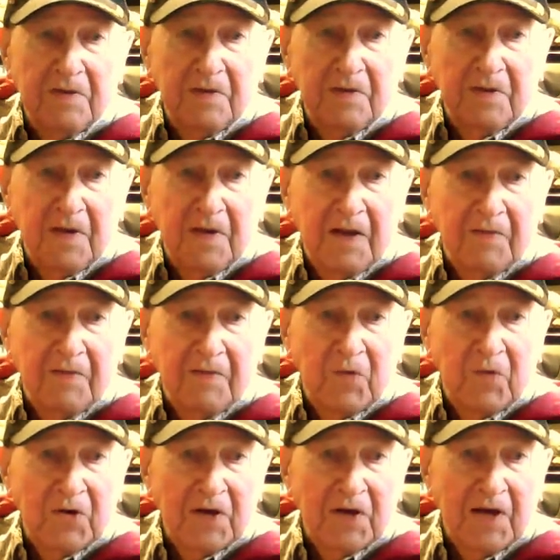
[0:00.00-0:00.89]
and
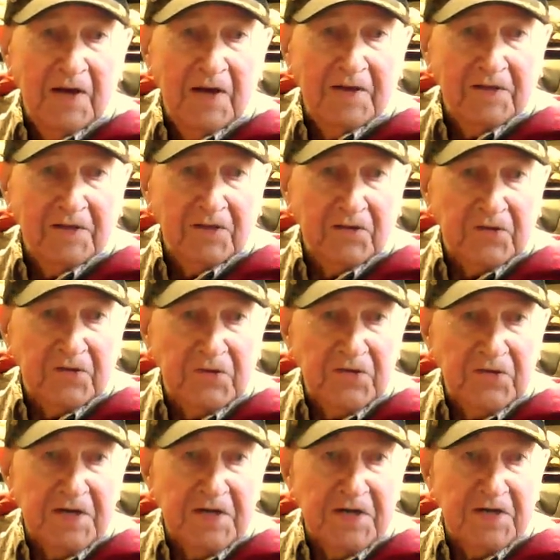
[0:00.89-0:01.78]
more like the
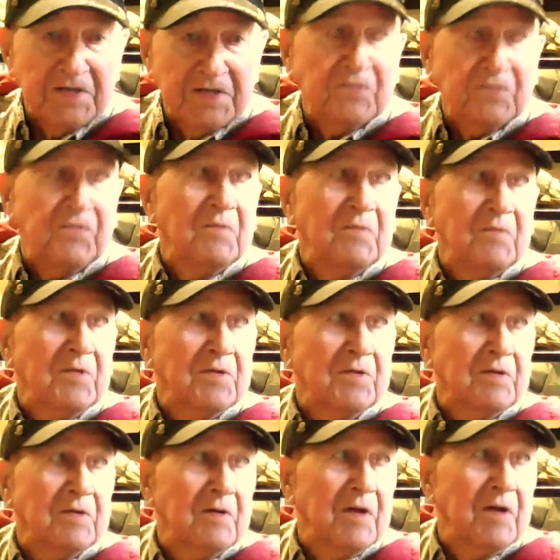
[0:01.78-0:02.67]
trees from
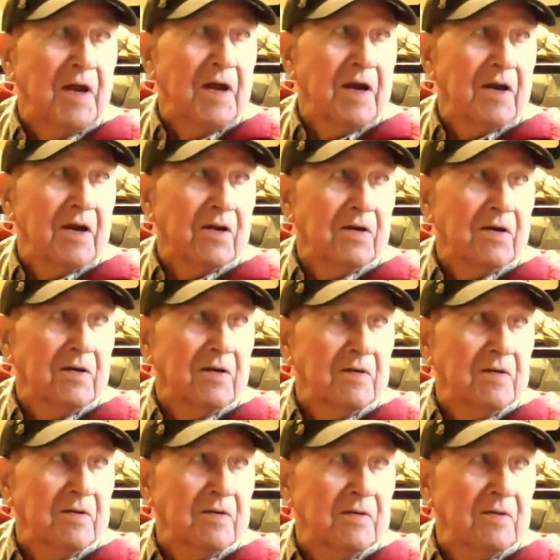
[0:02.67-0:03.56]
the air,
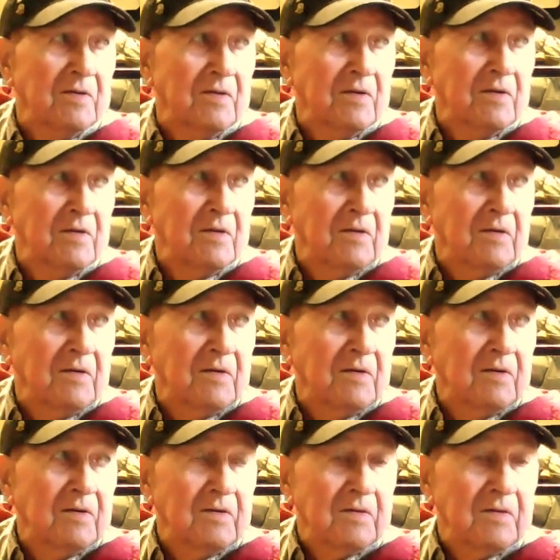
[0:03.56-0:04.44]

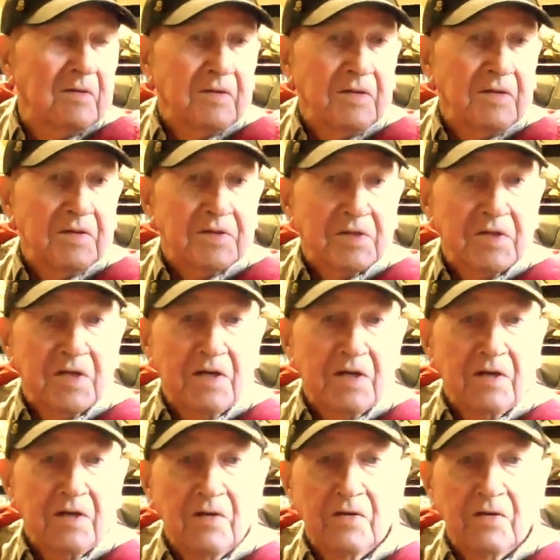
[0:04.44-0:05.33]
you
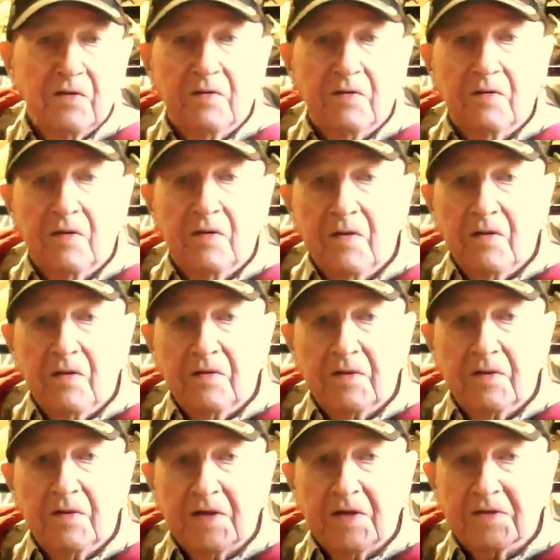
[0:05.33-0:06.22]
see,
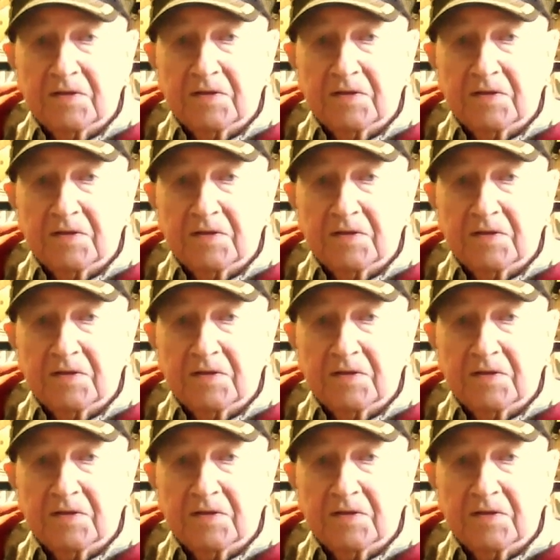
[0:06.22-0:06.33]
that's